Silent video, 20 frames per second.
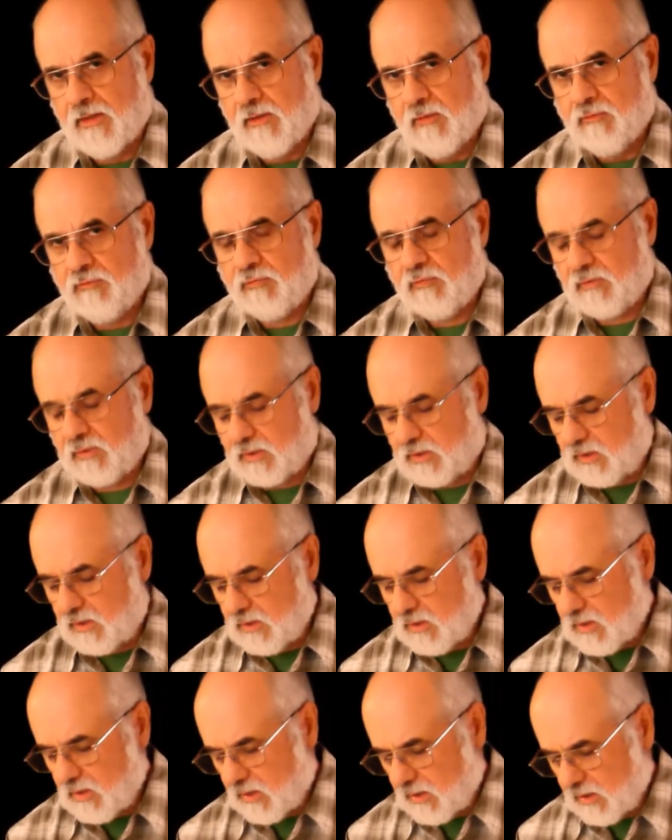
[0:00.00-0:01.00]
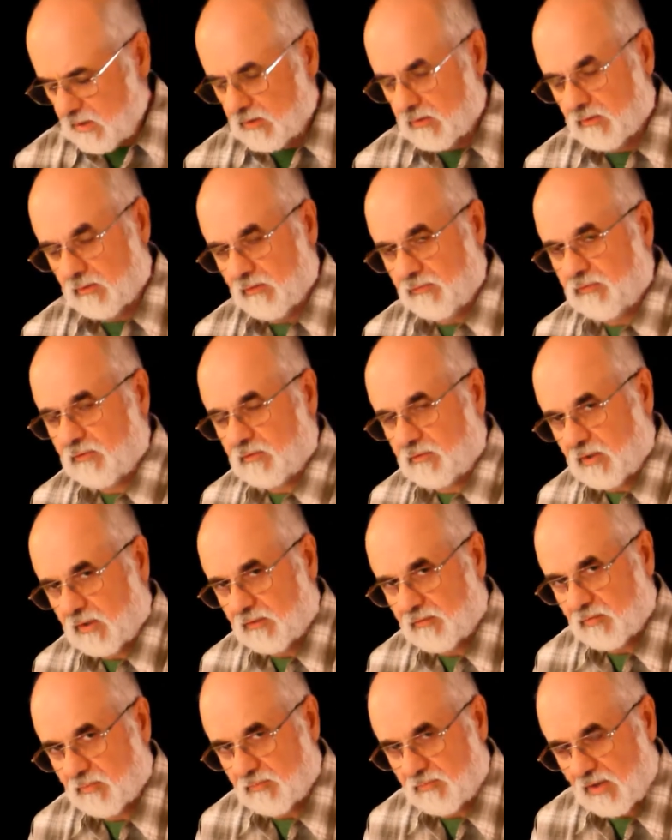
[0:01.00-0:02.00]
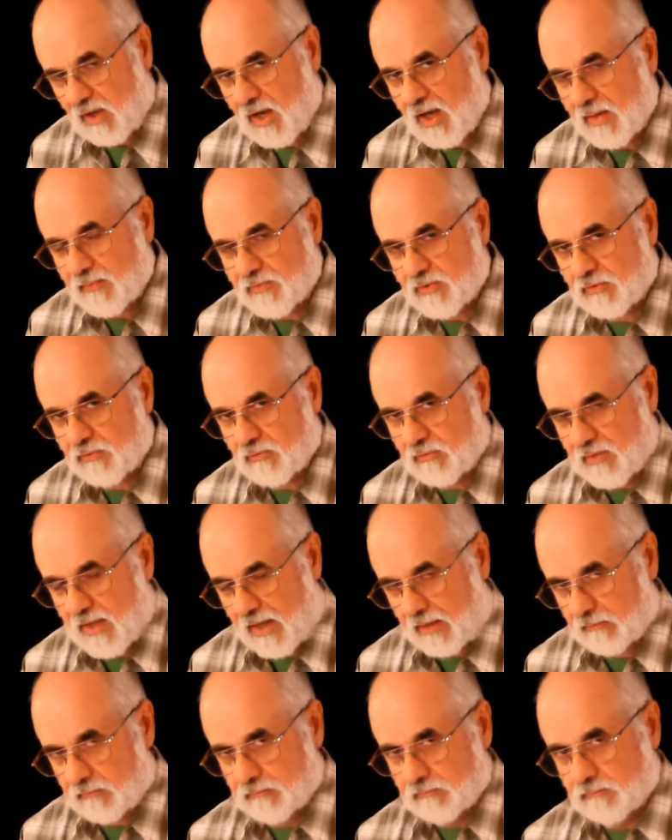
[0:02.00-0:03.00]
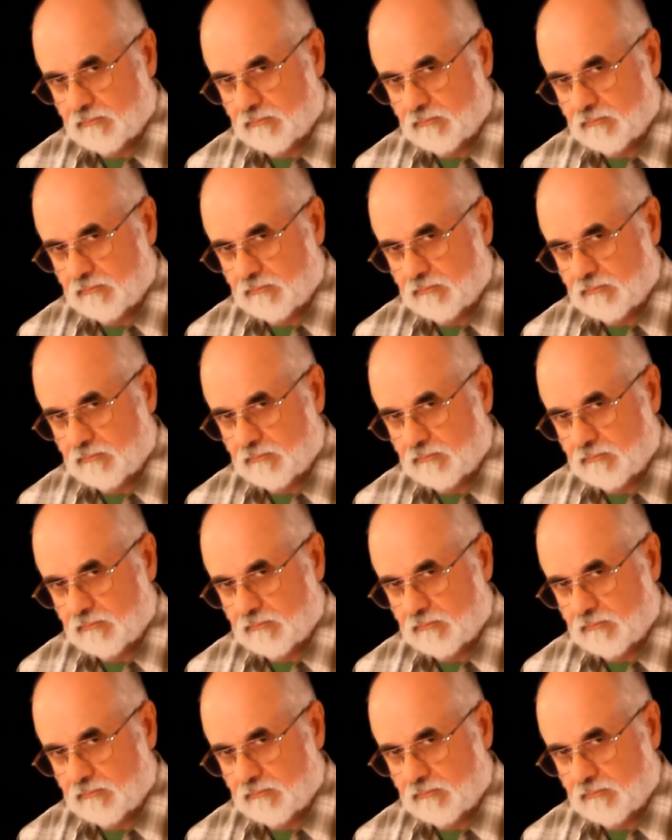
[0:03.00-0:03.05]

So the key here is to take some time to do that,